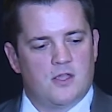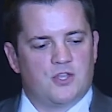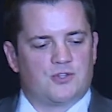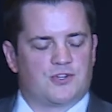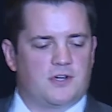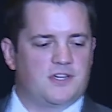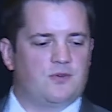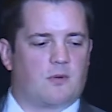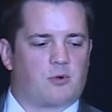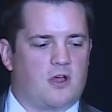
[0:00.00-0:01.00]
So turning
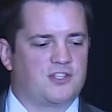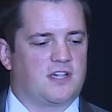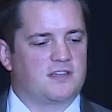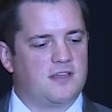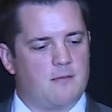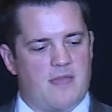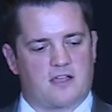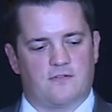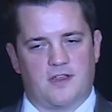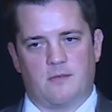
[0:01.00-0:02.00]
to our project,
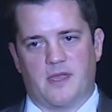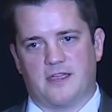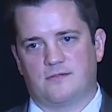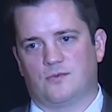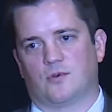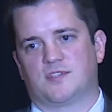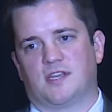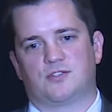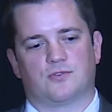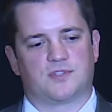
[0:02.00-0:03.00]
McIlvenna Bay, north
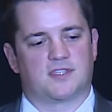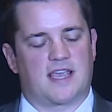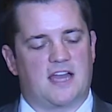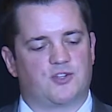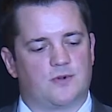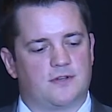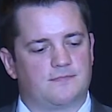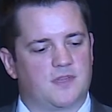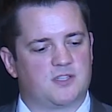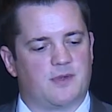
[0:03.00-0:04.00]
central Saskatchewan.
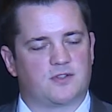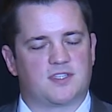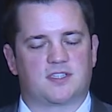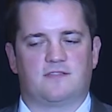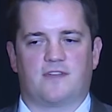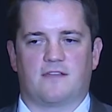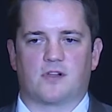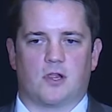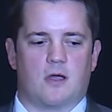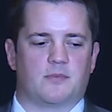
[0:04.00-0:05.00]
It's about 65
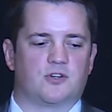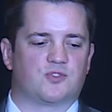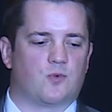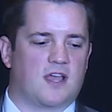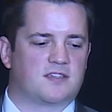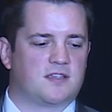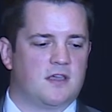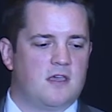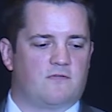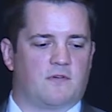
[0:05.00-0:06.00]
kilometers west
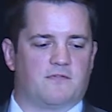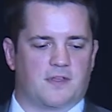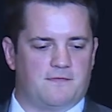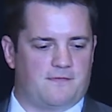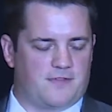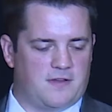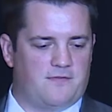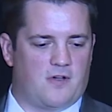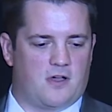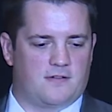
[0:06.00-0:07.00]
from Flin
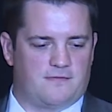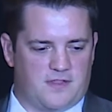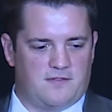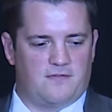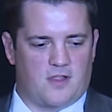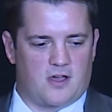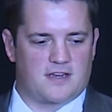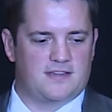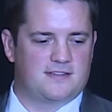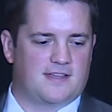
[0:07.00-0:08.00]

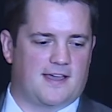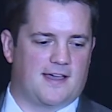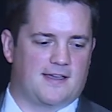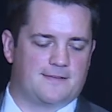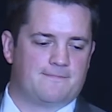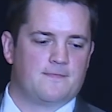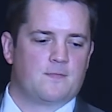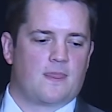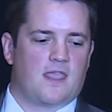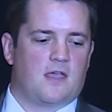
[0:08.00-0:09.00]
Flon,
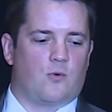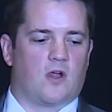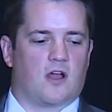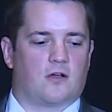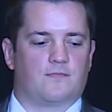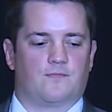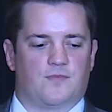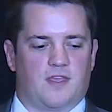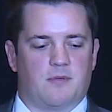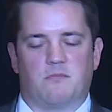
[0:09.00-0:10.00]
where
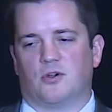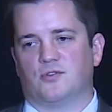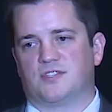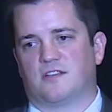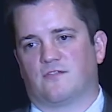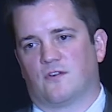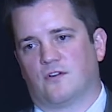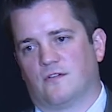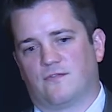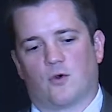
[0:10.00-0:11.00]
they've been producing
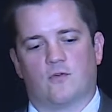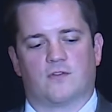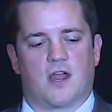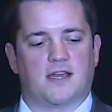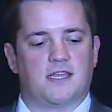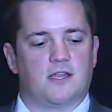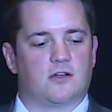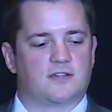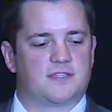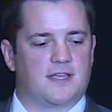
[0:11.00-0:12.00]
for over 90
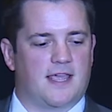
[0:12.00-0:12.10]
years.